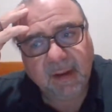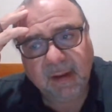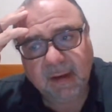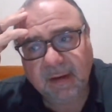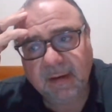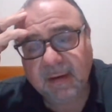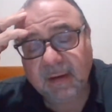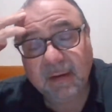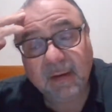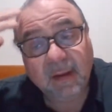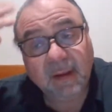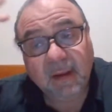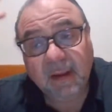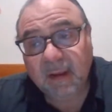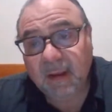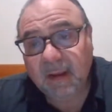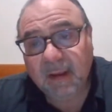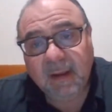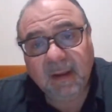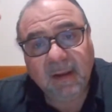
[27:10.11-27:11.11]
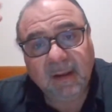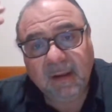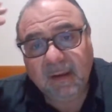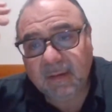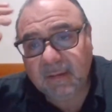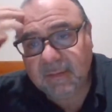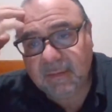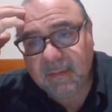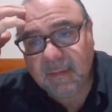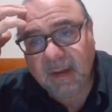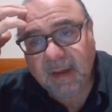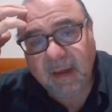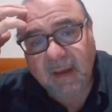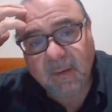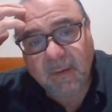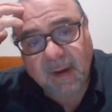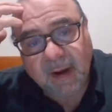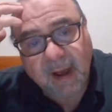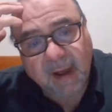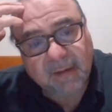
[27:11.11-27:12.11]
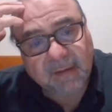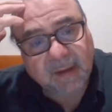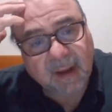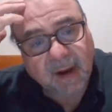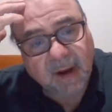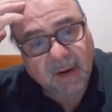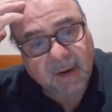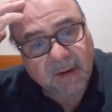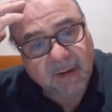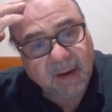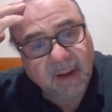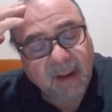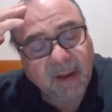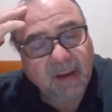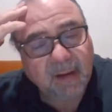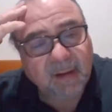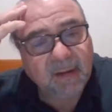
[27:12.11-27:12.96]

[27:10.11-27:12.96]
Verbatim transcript: and he went out there and